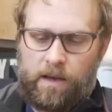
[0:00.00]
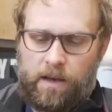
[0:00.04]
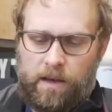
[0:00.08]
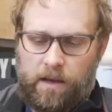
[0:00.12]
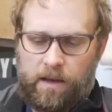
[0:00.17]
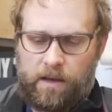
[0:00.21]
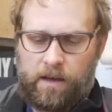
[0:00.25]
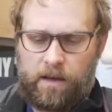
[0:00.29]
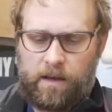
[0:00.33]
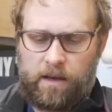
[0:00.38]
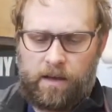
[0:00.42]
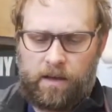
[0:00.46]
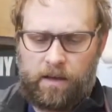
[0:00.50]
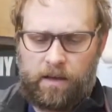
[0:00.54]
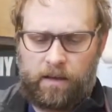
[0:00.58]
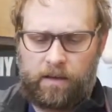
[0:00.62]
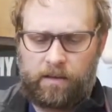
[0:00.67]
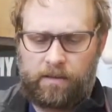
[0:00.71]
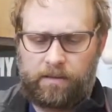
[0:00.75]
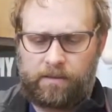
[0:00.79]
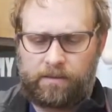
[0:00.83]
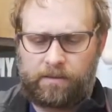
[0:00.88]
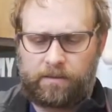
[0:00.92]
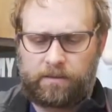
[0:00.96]

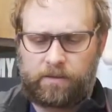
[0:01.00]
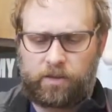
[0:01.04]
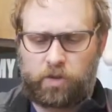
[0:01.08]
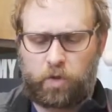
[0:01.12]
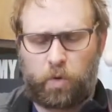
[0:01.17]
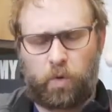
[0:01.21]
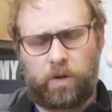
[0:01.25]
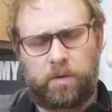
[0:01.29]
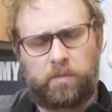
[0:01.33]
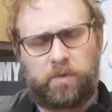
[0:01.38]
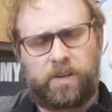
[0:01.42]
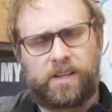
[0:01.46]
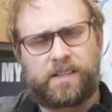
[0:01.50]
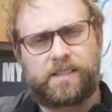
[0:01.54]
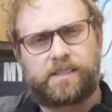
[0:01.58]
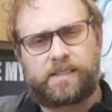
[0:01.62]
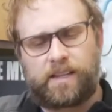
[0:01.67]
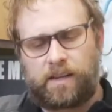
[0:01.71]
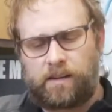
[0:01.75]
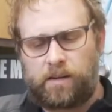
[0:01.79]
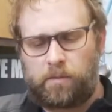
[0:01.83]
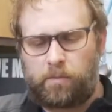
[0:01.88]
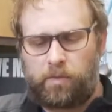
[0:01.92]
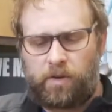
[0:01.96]
Toy breeds
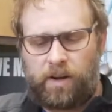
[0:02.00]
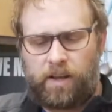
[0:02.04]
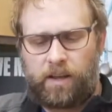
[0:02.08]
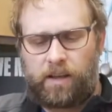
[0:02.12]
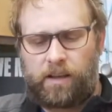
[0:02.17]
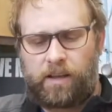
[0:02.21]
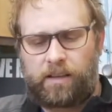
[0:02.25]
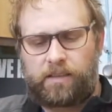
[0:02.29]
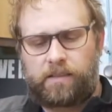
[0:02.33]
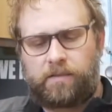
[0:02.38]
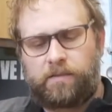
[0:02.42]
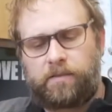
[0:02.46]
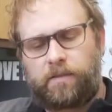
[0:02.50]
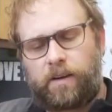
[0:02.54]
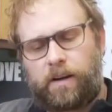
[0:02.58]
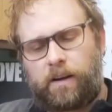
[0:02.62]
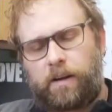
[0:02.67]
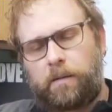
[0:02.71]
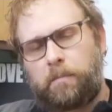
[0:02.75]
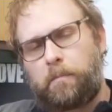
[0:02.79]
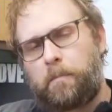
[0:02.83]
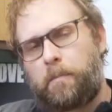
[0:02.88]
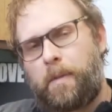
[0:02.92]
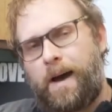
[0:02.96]
tend to break at the
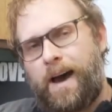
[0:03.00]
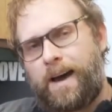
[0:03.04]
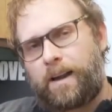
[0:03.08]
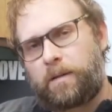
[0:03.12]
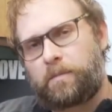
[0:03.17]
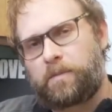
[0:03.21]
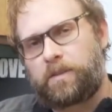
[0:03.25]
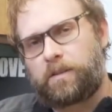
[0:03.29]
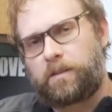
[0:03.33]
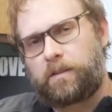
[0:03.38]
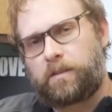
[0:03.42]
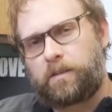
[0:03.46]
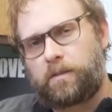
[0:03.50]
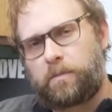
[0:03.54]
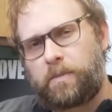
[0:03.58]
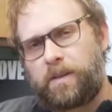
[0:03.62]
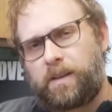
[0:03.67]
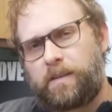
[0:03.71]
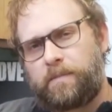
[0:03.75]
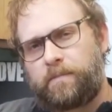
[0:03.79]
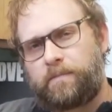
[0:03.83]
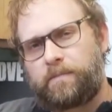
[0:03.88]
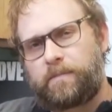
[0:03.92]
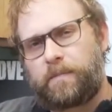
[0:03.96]
very bottom a little
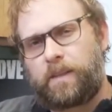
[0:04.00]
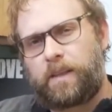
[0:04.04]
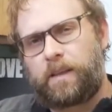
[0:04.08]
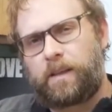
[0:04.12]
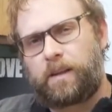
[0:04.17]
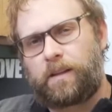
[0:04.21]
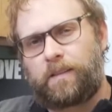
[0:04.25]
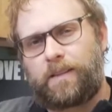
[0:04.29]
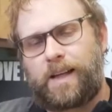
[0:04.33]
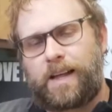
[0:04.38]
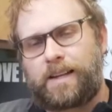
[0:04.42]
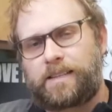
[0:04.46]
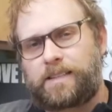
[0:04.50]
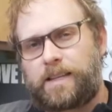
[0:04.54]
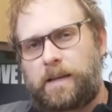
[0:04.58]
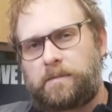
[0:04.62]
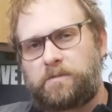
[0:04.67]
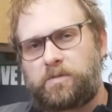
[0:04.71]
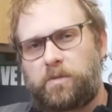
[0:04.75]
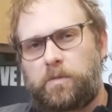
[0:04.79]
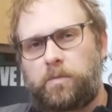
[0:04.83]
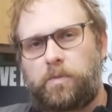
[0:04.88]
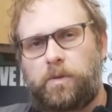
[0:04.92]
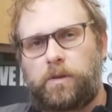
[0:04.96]
bit. And a lot of
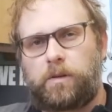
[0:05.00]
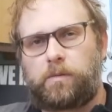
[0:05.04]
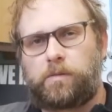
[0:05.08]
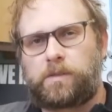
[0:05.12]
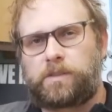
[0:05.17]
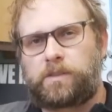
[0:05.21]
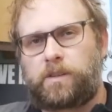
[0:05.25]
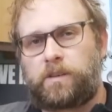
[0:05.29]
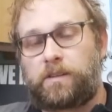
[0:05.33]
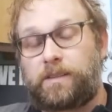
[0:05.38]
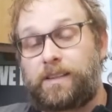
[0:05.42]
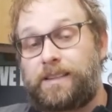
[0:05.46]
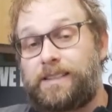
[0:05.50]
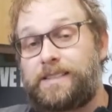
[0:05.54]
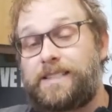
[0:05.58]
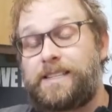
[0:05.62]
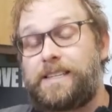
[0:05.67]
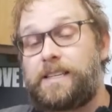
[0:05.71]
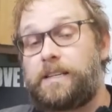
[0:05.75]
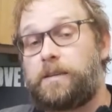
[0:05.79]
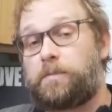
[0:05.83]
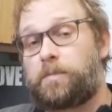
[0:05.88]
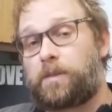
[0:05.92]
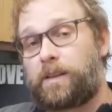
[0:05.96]
times we'll put what's called a
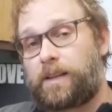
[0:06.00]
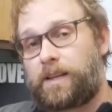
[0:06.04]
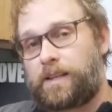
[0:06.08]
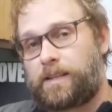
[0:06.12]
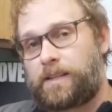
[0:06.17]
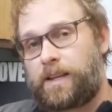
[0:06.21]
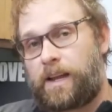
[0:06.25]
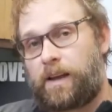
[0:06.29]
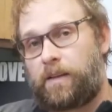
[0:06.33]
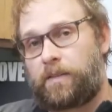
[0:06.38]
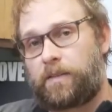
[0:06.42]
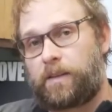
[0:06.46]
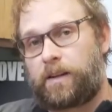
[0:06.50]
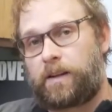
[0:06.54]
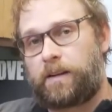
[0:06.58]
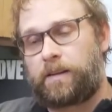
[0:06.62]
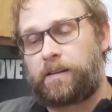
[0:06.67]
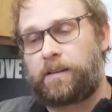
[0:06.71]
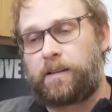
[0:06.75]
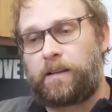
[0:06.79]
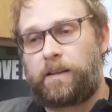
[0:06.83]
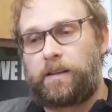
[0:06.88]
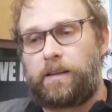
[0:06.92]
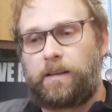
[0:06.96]
T-plate down there.